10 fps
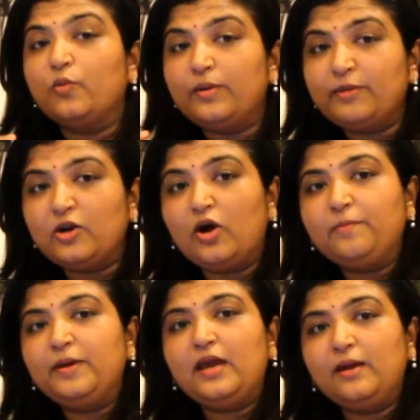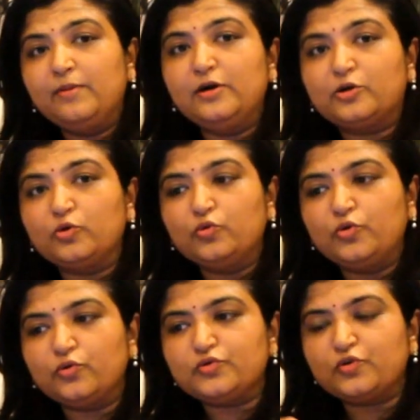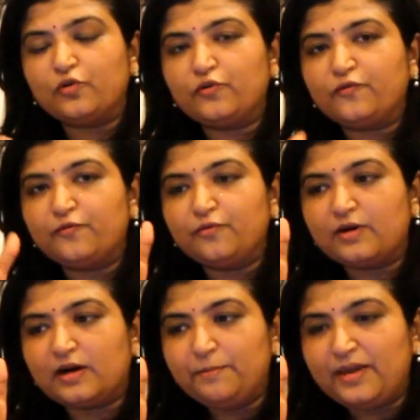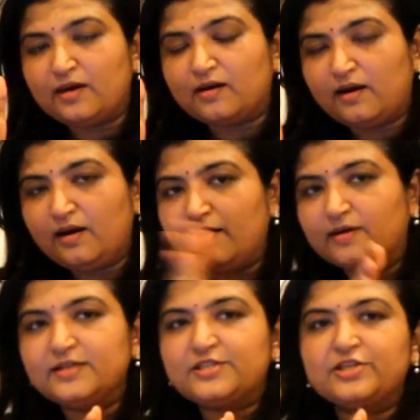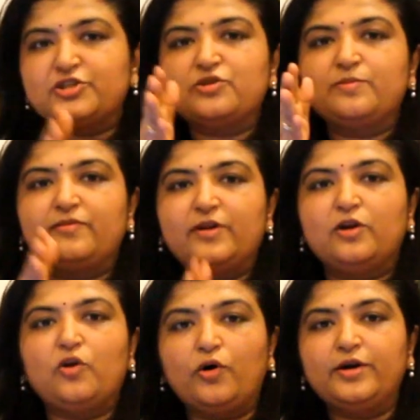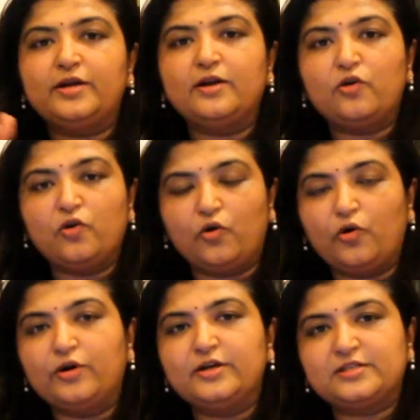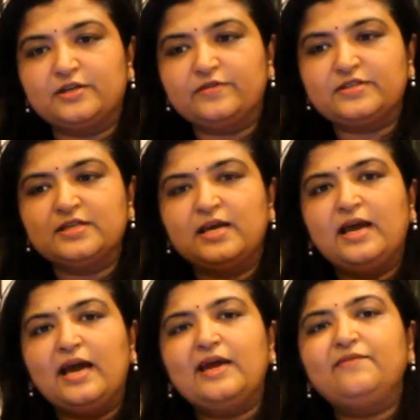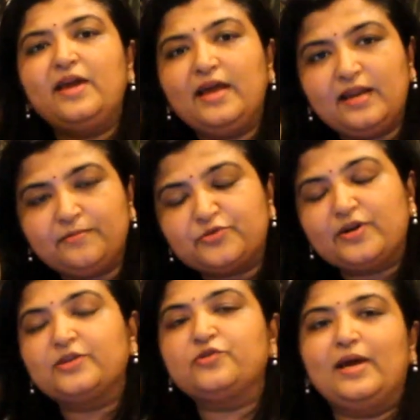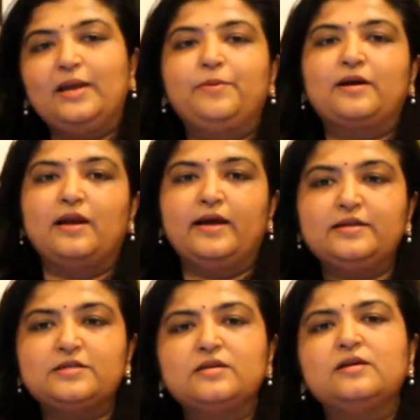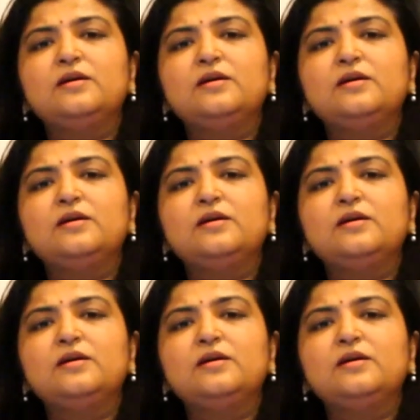we may not be able to sort of make a clear distinction between an audit and a non-audit service, and we end up trying to help a client.